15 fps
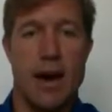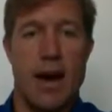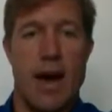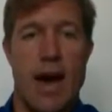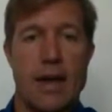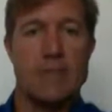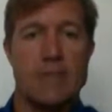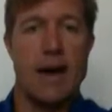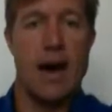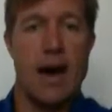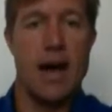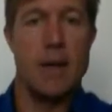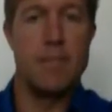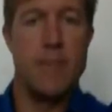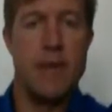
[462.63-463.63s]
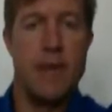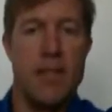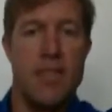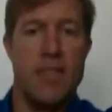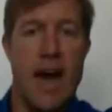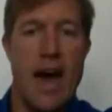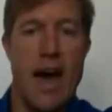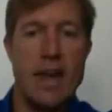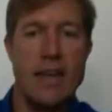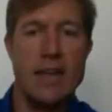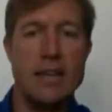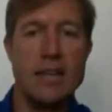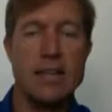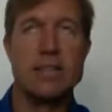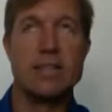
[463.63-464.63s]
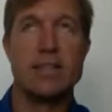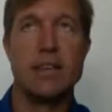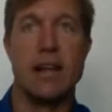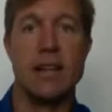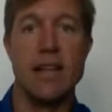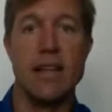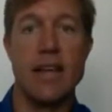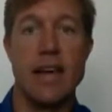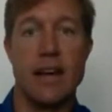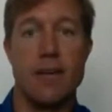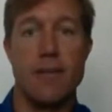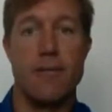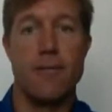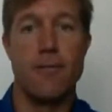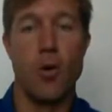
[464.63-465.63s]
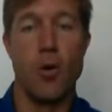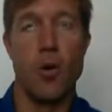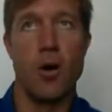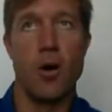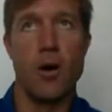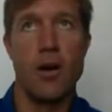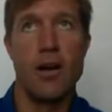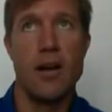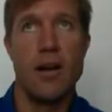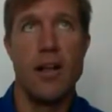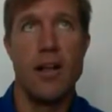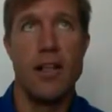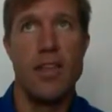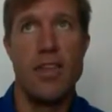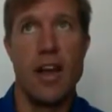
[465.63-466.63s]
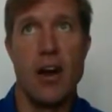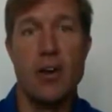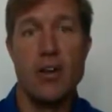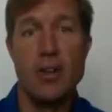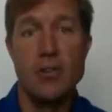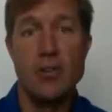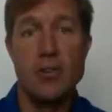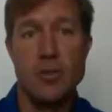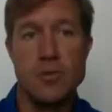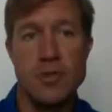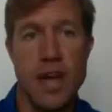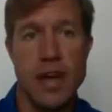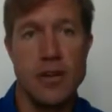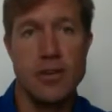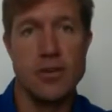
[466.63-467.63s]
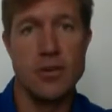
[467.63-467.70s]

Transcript: ahead of time that is a link for their YouTube channel.